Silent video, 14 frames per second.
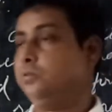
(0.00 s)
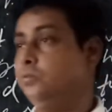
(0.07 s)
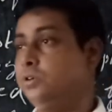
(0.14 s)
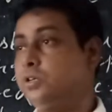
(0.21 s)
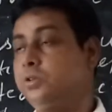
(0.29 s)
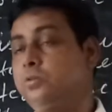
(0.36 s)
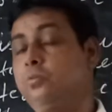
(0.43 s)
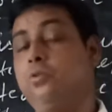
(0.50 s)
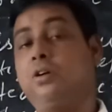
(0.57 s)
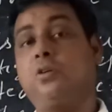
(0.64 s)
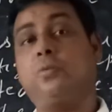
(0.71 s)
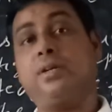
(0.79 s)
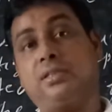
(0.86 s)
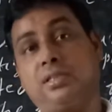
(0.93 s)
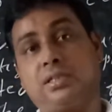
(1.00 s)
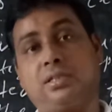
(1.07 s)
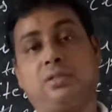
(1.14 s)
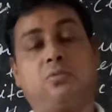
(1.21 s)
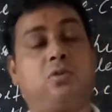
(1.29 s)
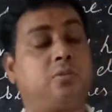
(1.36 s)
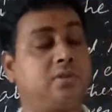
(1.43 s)
what was
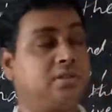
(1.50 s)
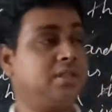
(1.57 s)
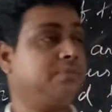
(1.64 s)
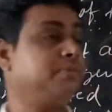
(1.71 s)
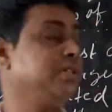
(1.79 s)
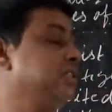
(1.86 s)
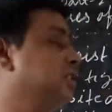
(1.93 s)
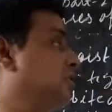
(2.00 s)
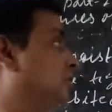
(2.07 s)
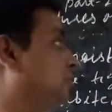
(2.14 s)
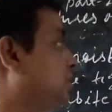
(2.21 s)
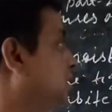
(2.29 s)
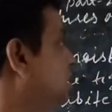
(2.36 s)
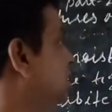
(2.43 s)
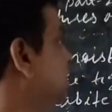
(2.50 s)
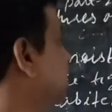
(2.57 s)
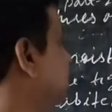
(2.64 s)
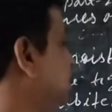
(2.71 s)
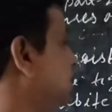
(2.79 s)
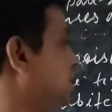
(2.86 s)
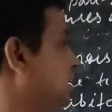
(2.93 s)
the feature of these
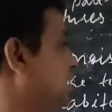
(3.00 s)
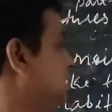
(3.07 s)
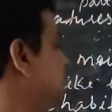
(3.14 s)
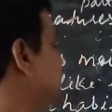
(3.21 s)
cities.